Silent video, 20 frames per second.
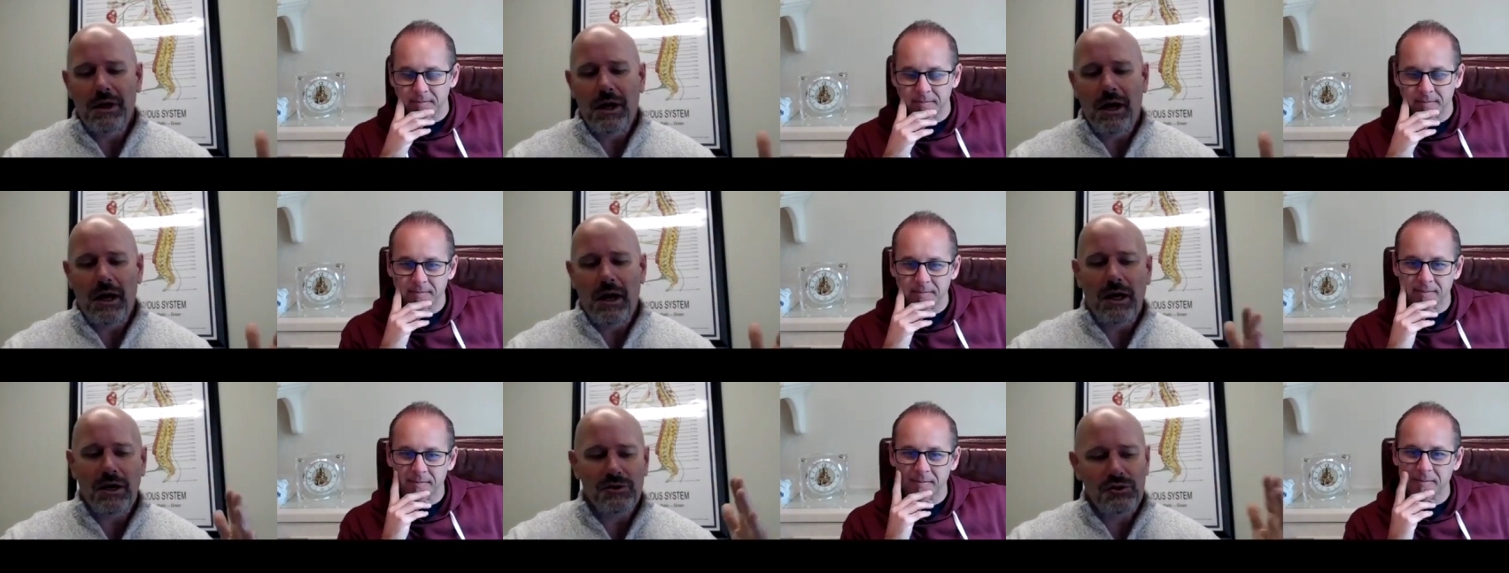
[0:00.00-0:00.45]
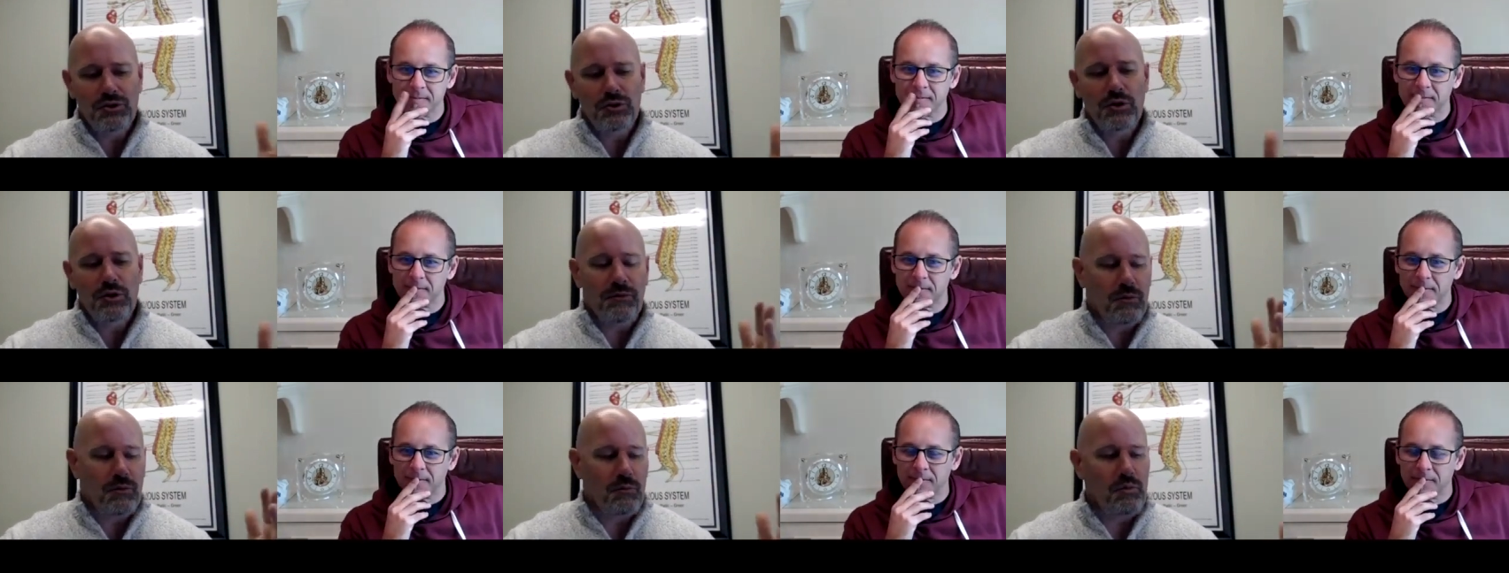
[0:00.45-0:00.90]
Speaker 1: uh, in two
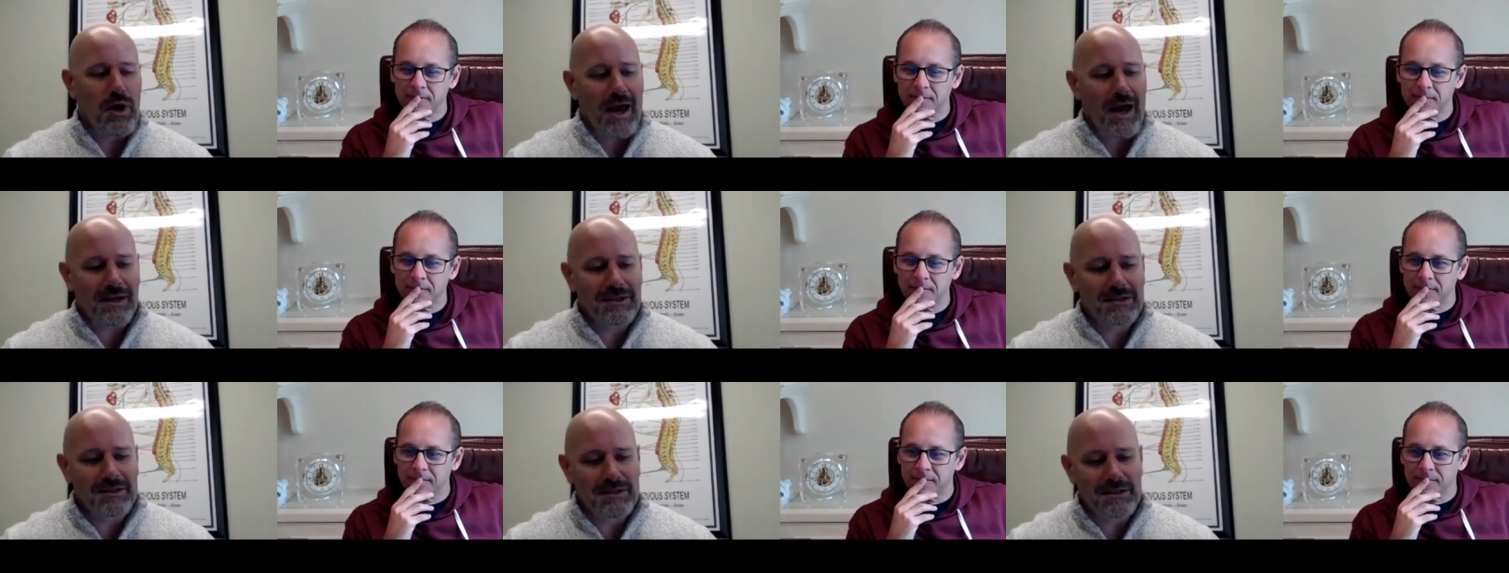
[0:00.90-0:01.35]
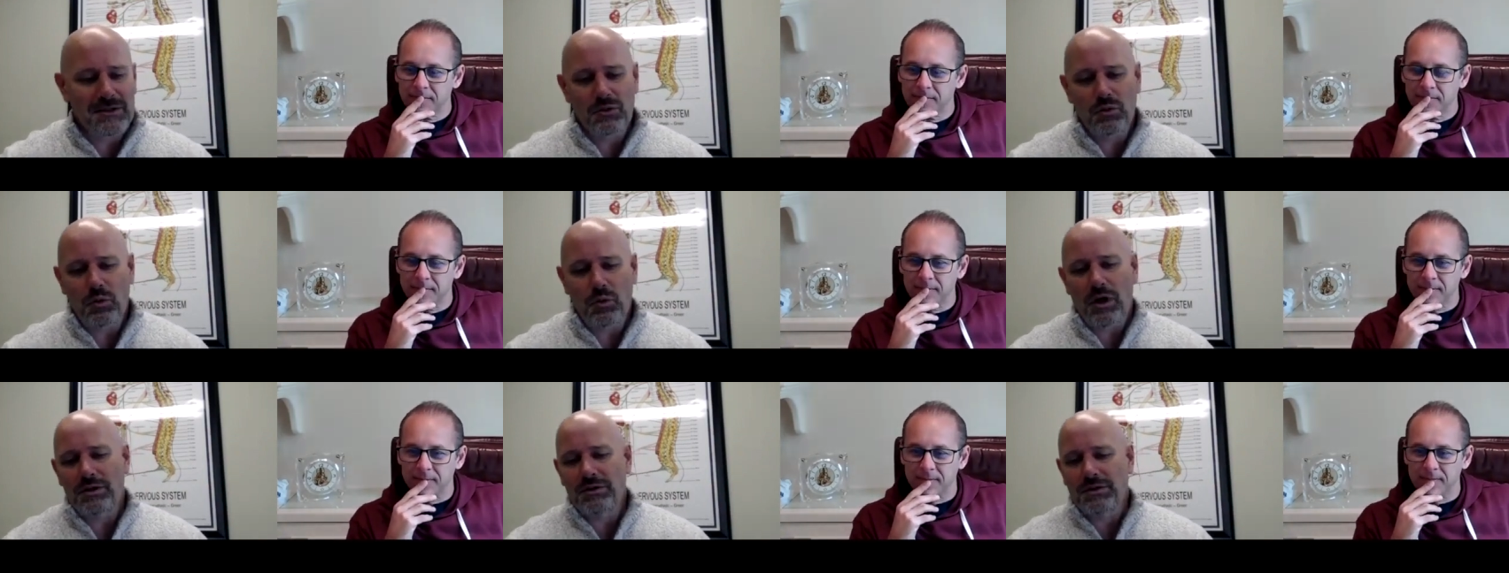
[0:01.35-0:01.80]
different practices
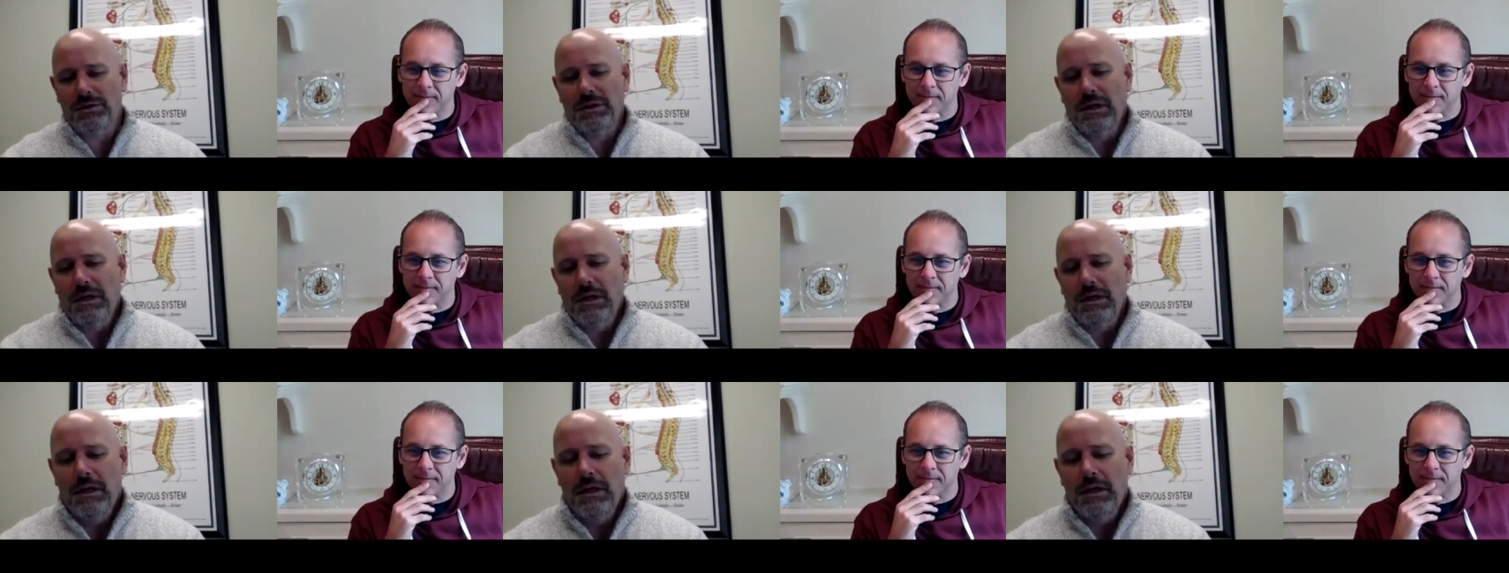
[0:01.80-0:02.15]
was